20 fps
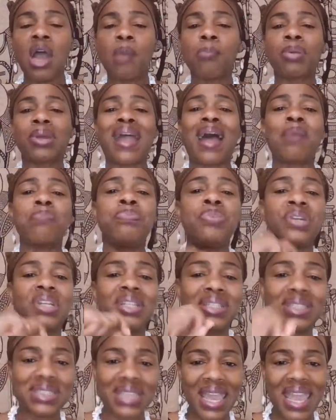but I
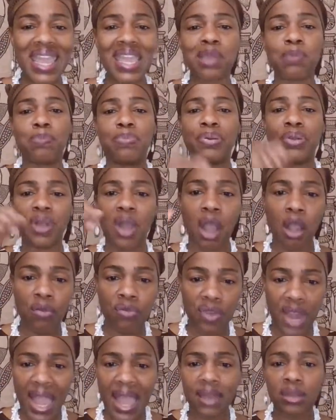put tape
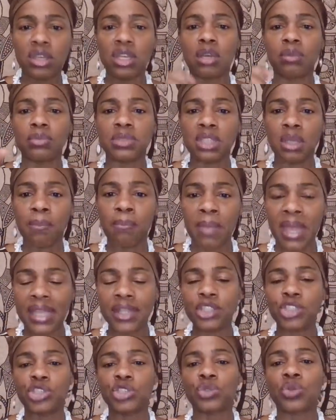around them to
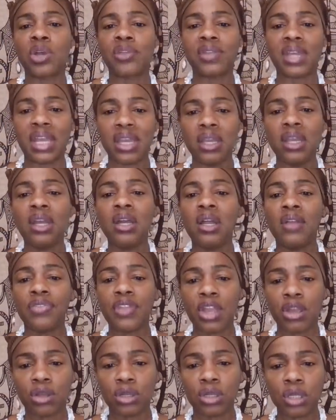make sure
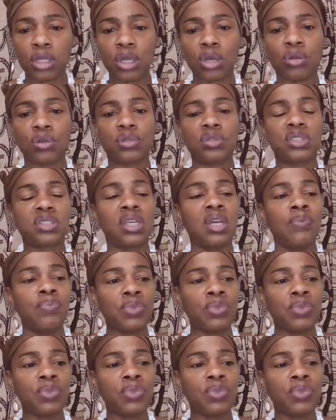they're closed.